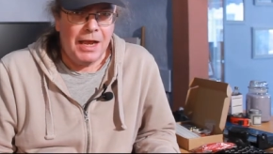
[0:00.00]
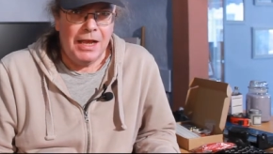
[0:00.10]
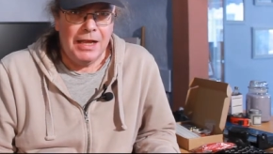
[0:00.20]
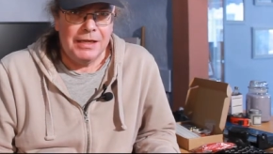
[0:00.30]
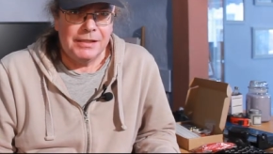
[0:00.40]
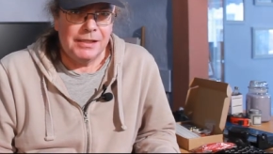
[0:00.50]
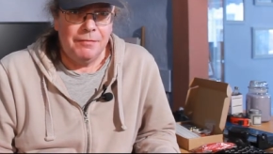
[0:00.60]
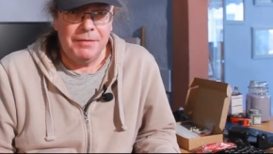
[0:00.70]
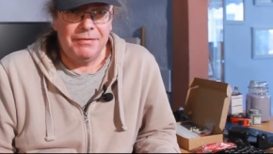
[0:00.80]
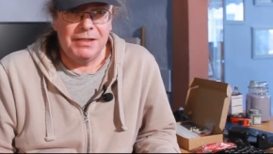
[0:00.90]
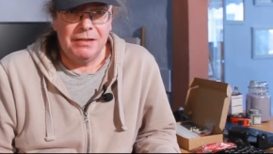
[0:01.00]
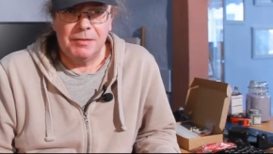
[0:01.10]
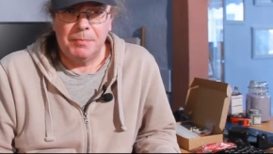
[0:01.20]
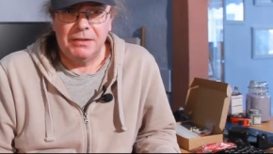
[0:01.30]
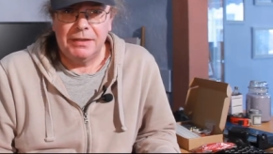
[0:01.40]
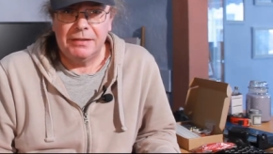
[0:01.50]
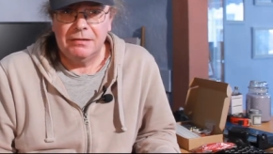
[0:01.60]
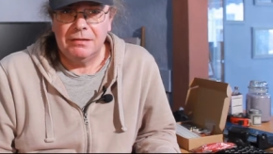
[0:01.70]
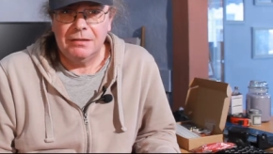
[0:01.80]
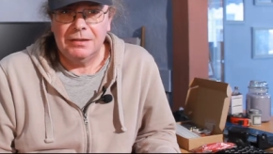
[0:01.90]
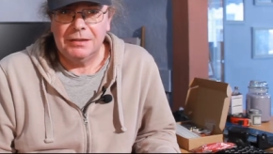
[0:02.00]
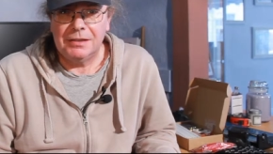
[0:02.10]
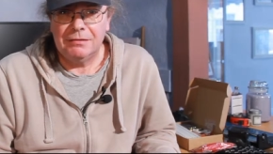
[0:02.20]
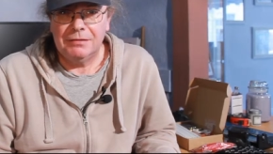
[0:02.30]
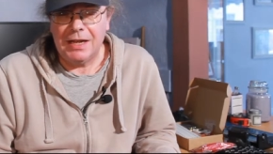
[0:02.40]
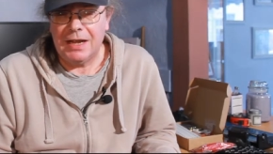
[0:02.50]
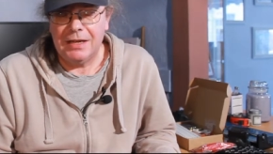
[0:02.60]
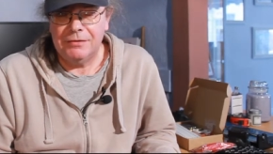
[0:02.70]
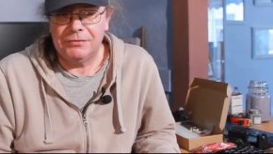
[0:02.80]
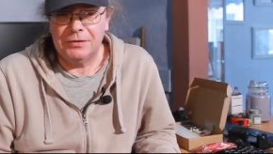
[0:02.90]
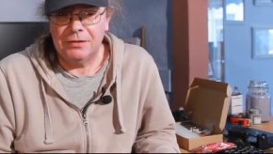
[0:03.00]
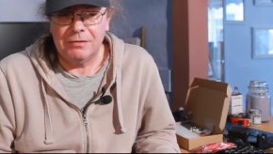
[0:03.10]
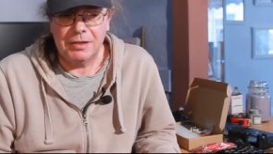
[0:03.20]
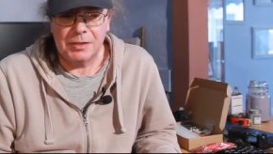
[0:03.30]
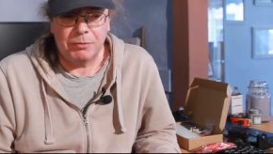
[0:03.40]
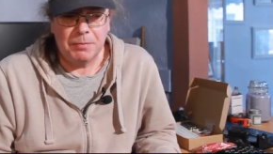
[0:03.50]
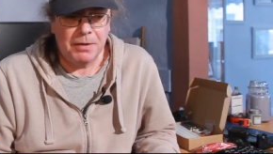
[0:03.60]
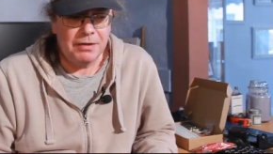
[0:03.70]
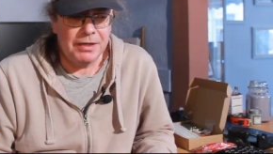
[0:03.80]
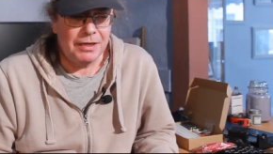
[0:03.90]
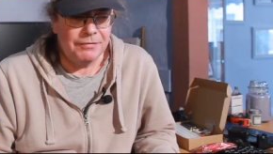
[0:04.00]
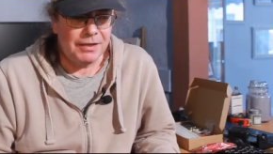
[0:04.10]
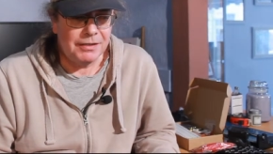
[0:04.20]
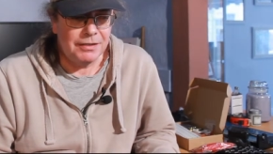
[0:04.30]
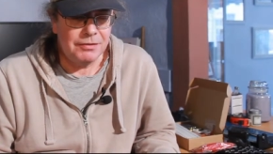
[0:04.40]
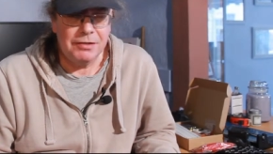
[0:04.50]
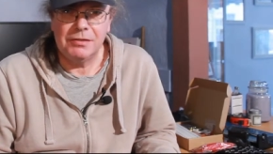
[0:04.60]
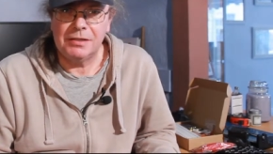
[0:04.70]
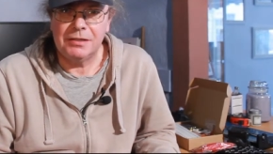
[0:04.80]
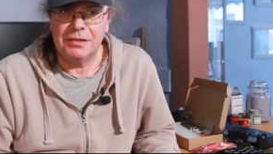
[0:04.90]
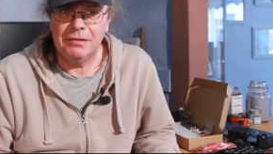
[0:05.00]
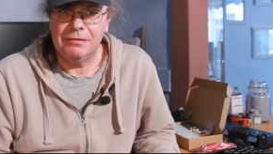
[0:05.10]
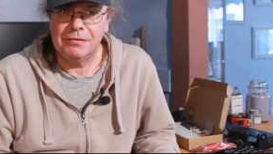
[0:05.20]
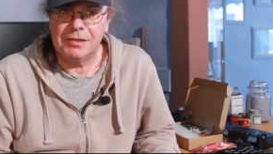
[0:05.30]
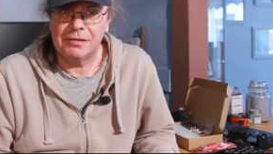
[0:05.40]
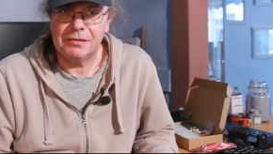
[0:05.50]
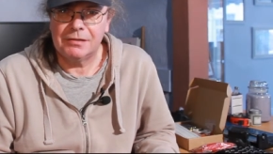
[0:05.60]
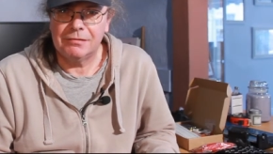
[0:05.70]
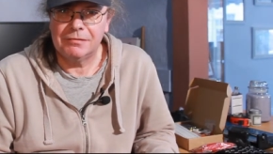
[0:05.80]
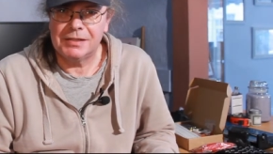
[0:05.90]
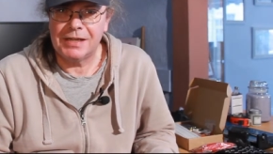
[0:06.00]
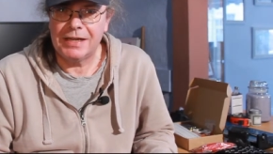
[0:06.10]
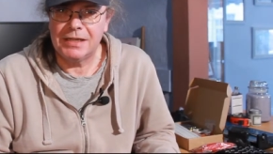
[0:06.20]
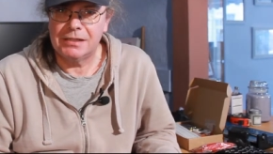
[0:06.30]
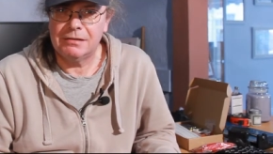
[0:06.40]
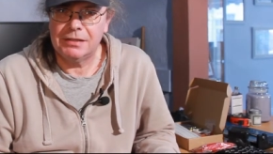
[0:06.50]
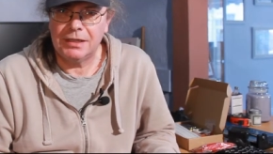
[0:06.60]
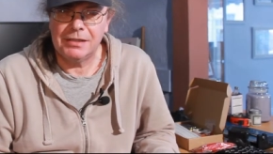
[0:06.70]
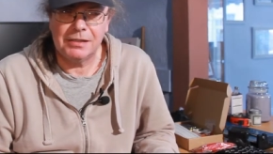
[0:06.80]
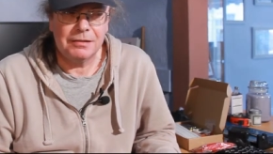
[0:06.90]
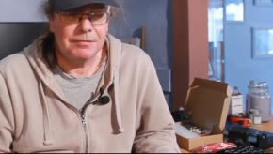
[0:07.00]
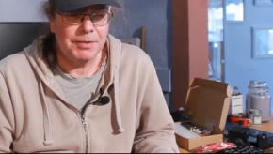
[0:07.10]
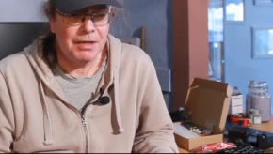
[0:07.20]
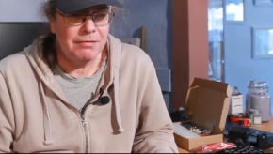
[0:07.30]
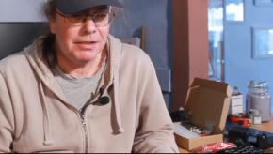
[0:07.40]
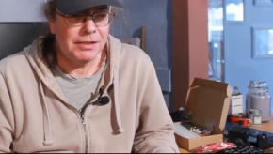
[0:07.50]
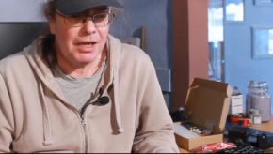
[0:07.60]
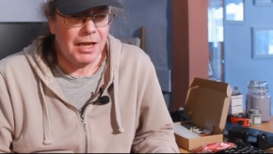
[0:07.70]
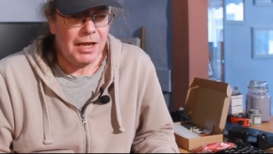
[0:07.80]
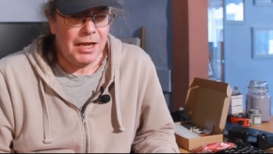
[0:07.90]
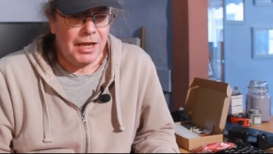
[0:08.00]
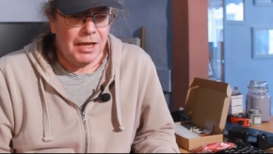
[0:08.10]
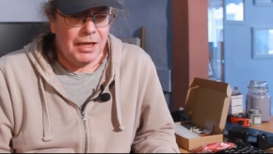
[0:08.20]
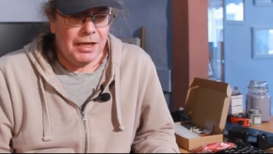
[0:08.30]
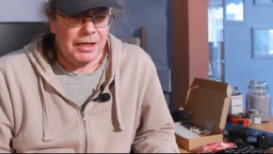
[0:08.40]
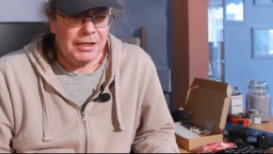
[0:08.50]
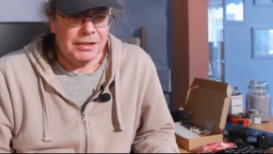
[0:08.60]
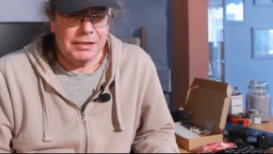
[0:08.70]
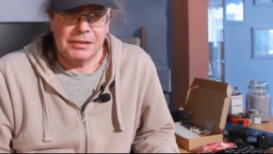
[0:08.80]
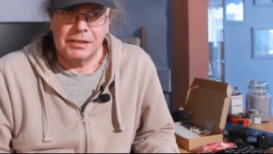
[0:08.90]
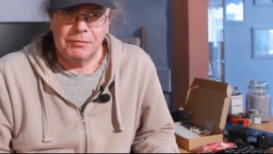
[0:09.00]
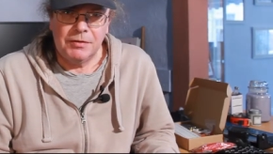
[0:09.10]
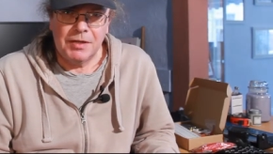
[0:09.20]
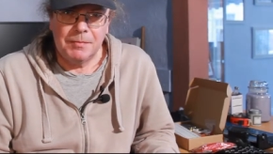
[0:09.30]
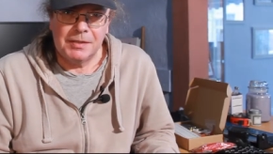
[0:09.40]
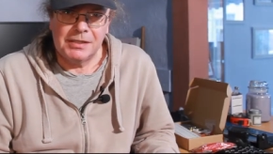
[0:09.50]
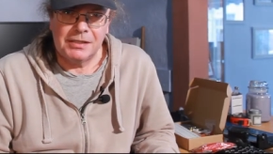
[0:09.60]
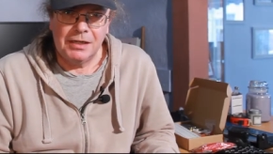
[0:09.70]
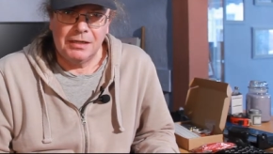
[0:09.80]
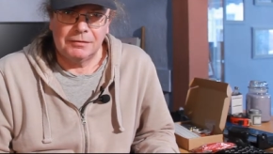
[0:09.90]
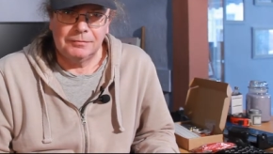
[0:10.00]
I've never used Python. I don't have a Raspberry Pi. I've had no use to use sort of snakes and things in computers. So we've come unstuck.